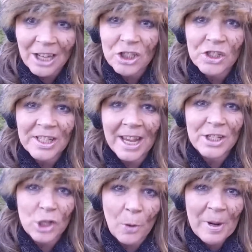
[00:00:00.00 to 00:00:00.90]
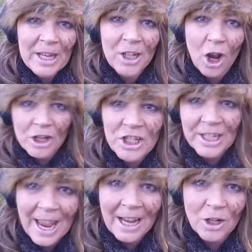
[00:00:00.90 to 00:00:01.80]
and just get so many coins
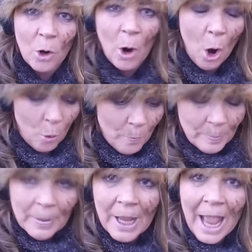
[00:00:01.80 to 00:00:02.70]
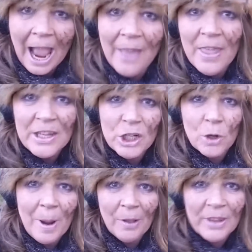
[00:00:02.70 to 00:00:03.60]
you can't go home, and then you
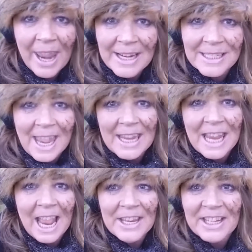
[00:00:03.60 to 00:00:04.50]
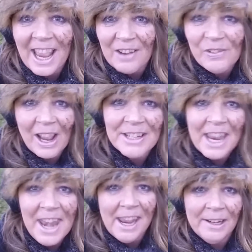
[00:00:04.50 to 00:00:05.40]
come out the next day and you can't find
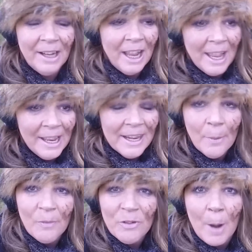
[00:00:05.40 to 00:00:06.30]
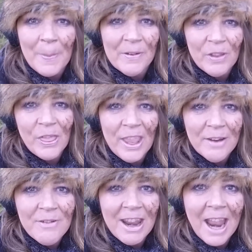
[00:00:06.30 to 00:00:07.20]
any? Now, I've got a bit of a
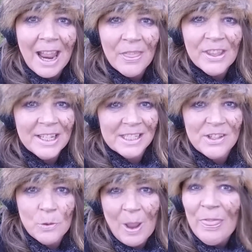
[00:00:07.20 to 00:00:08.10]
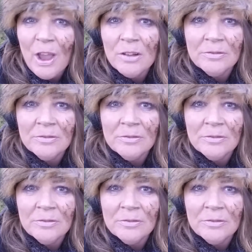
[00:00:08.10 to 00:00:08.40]
theory. I think it's the weather.